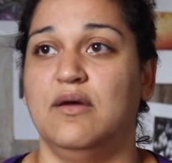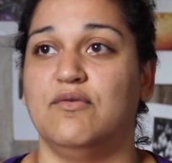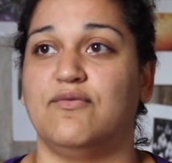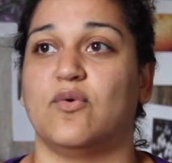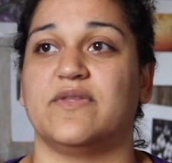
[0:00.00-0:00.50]

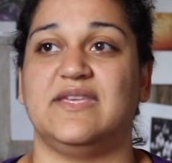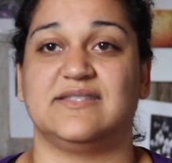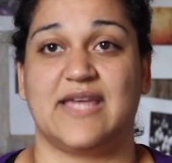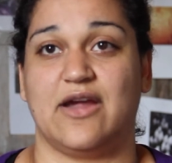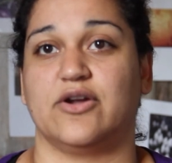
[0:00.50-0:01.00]
for these
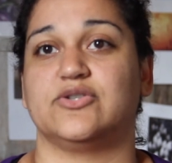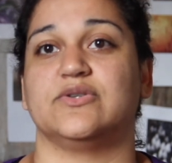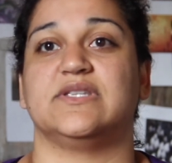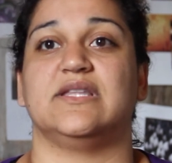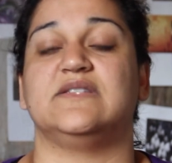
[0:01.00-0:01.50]

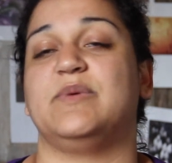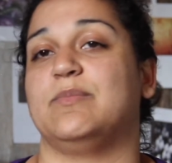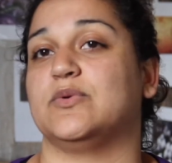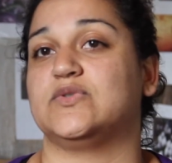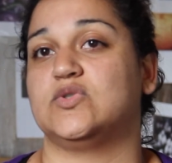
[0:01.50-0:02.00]
characters and these
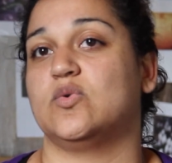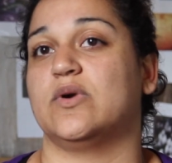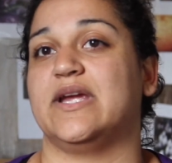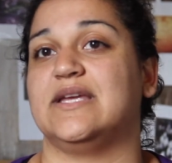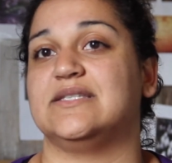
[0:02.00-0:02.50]
people's
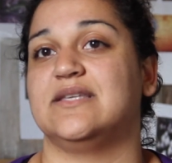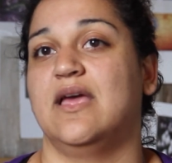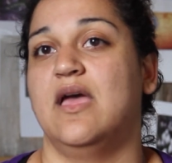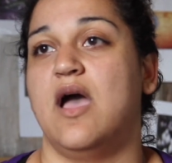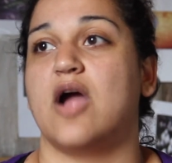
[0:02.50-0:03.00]
stories
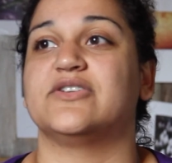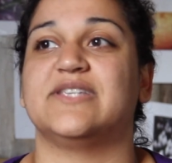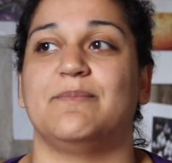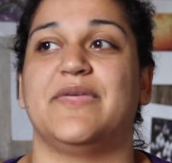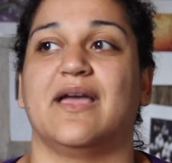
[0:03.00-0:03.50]

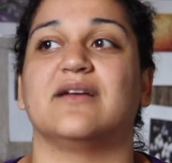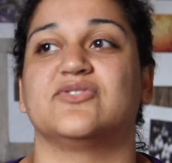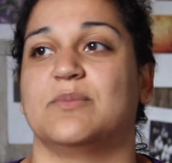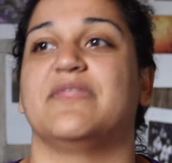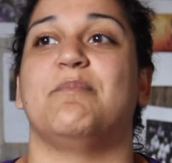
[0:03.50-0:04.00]
are
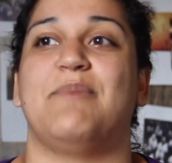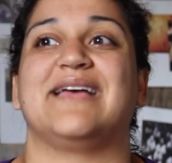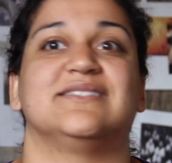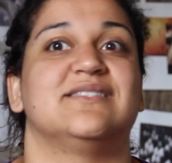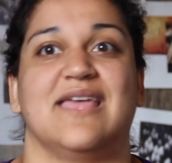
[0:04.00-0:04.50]
some of the
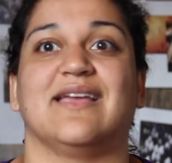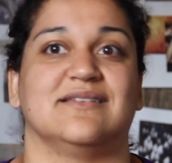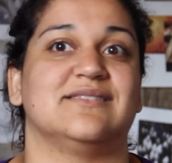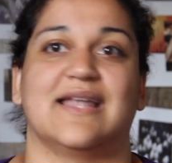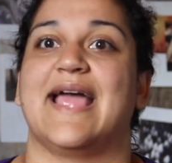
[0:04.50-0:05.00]
best
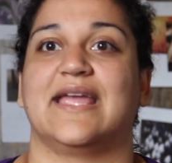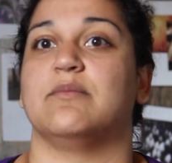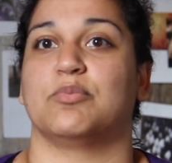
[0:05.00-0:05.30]
things that I can